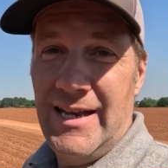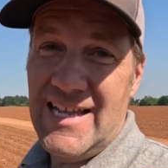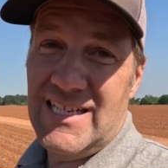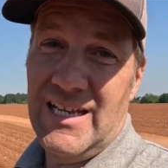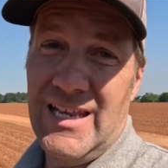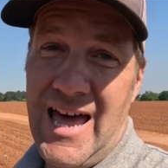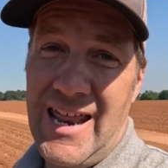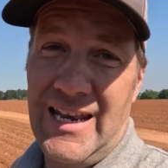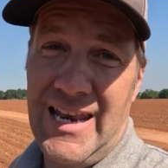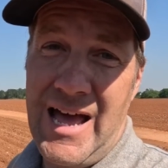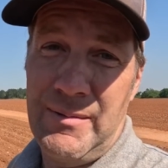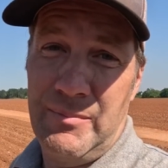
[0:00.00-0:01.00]
That's a lot
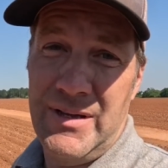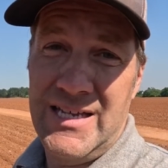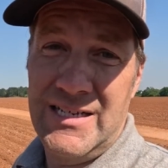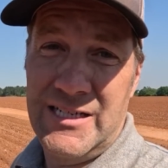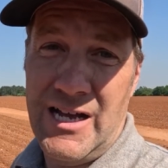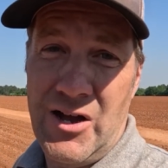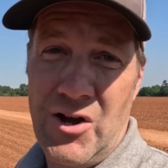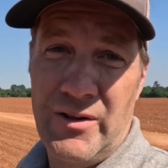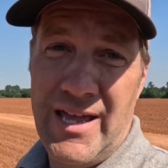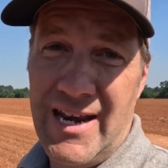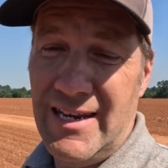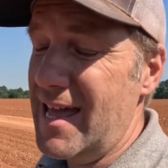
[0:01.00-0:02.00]
of lima beans, y'all.
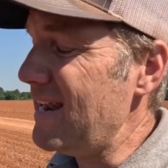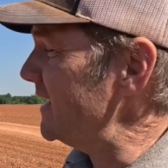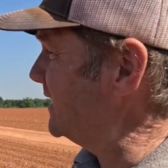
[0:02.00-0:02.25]
That